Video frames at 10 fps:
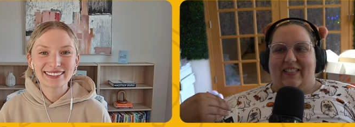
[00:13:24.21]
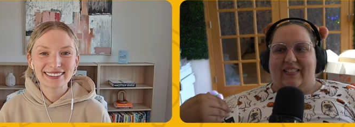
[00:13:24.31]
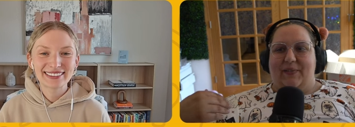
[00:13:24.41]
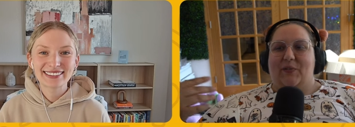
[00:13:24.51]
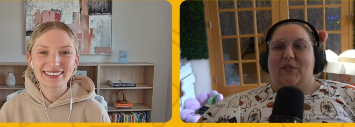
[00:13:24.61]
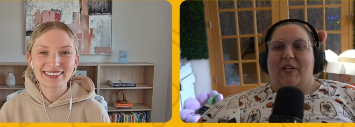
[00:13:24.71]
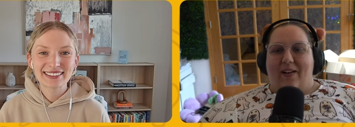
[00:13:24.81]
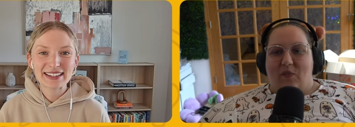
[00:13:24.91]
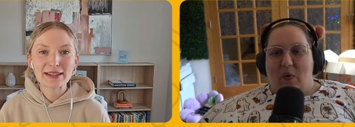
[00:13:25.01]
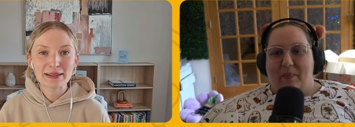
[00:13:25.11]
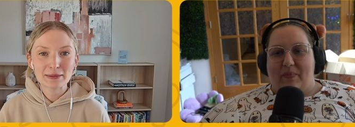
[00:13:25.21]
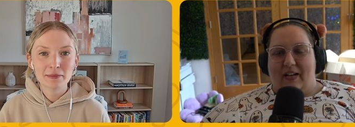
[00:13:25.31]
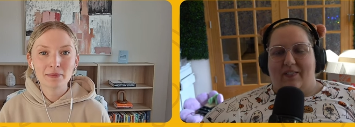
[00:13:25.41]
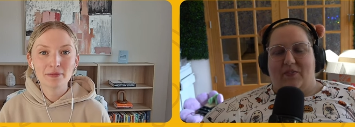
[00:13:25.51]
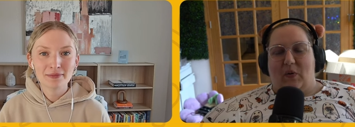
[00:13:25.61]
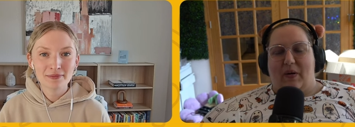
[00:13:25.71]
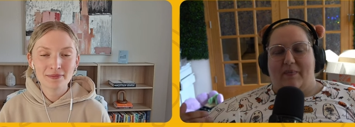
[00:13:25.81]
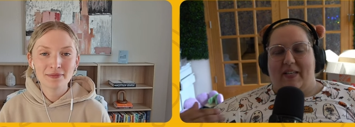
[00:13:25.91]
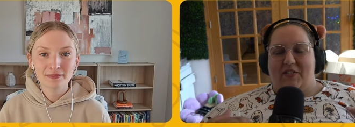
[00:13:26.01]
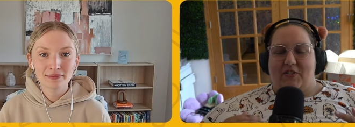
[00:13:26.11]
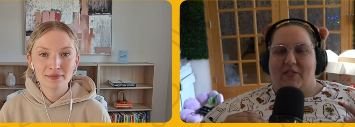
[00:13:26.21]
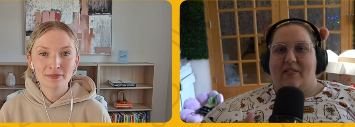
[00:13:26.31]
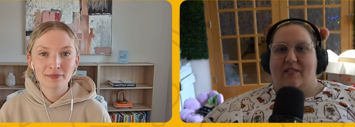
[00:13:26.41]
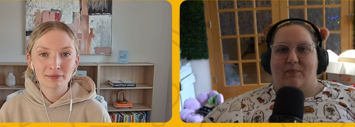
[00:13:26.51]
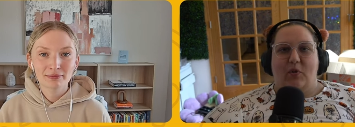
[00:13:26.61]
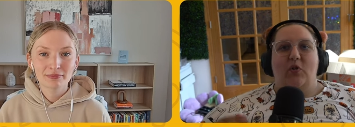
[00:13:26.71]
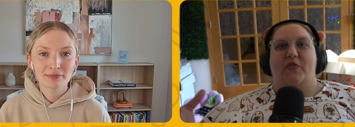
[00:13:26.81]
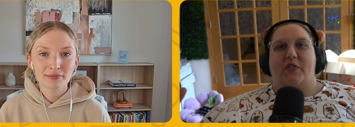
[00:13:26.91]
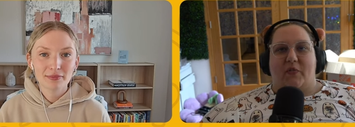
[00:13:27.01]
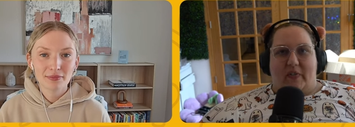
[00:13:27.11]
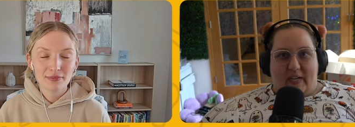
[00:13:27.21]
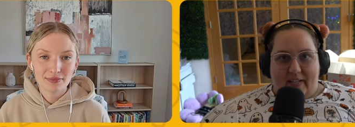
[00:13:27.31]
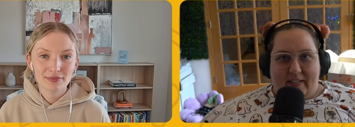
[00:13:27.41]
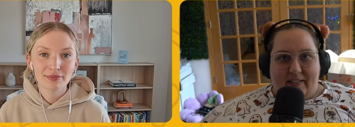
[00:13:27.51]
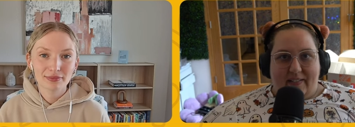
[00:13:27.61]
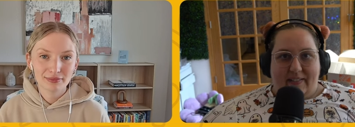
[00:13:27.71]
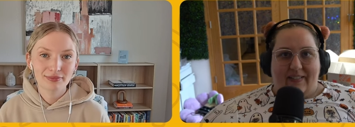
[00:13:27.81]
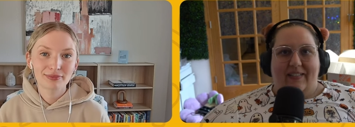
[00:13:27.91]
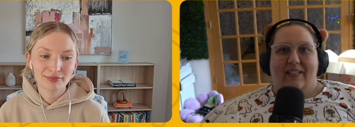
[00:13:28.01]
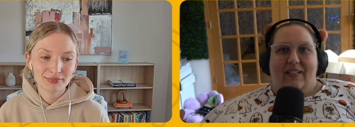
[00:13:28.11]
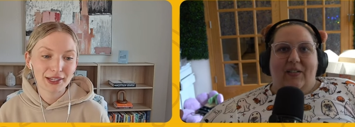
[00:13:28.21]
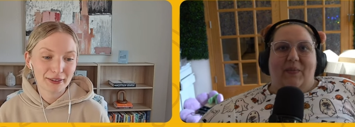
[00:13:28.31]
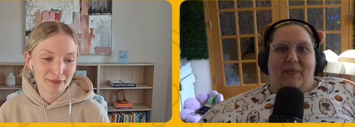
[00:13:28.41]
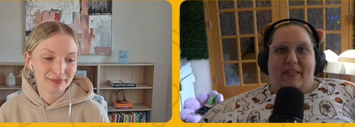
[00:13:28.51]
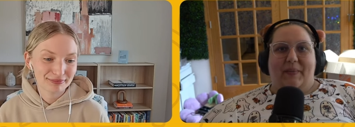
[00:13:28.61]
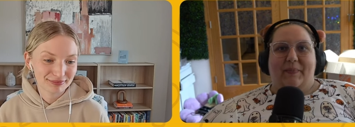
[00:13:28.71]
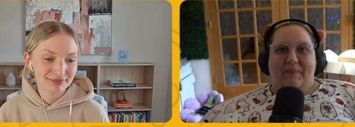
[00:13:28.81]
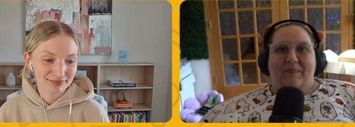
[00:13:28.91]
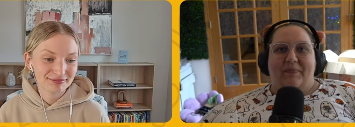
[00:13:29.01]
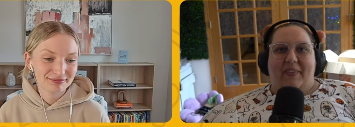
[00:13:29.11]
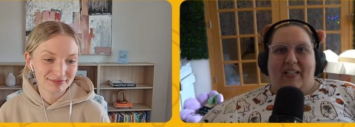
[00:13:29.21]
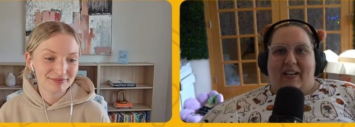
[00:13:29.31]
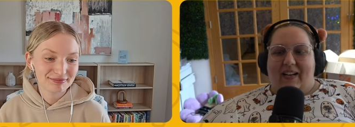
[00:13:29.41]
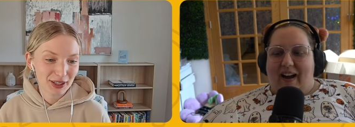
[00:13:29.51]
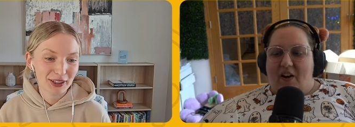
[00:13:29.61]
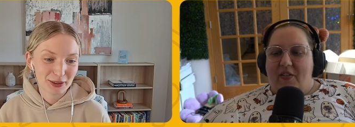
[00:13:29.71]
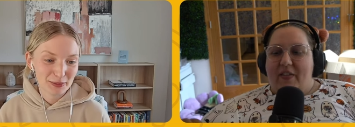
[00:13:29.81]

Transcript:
Speaker 1: you could have one platform that just poofs overnight. Yeah. With it. Yeah. 100%. Are